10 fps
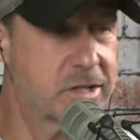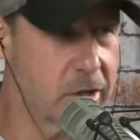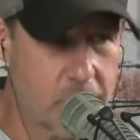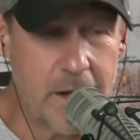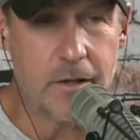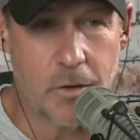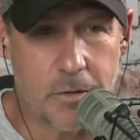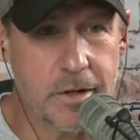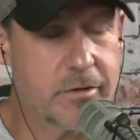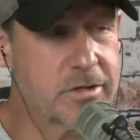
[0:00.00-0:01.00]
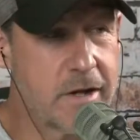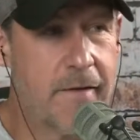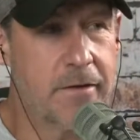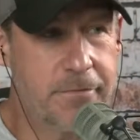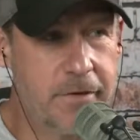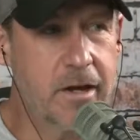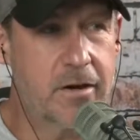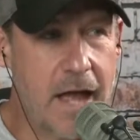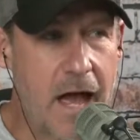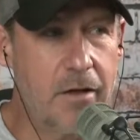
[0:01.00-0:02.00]
And great lawyers figured
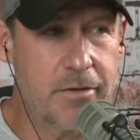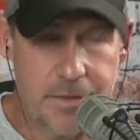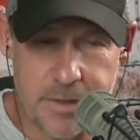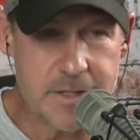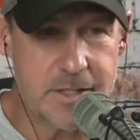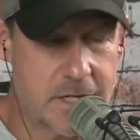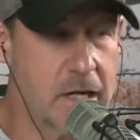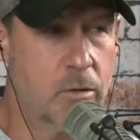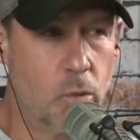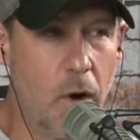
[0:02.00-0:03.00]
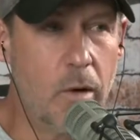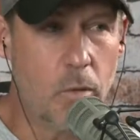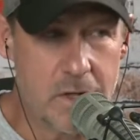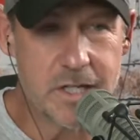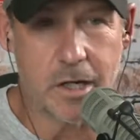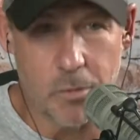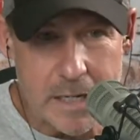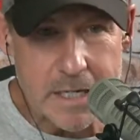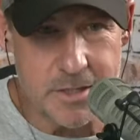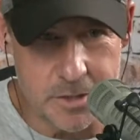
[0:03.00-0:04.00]
out this, what was
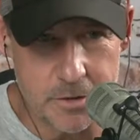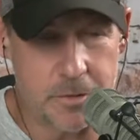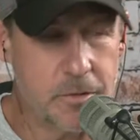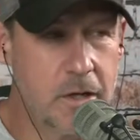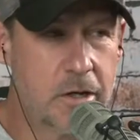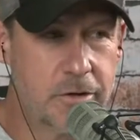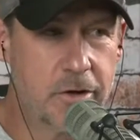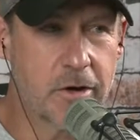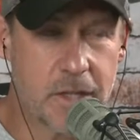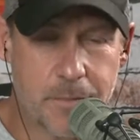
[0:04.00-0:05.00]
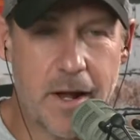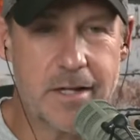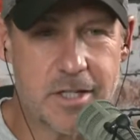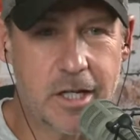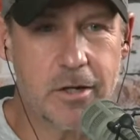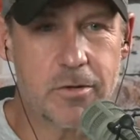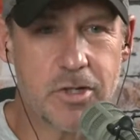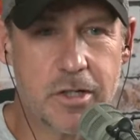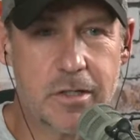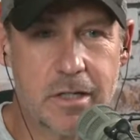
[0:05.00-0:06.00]
agreed to during the prosecution,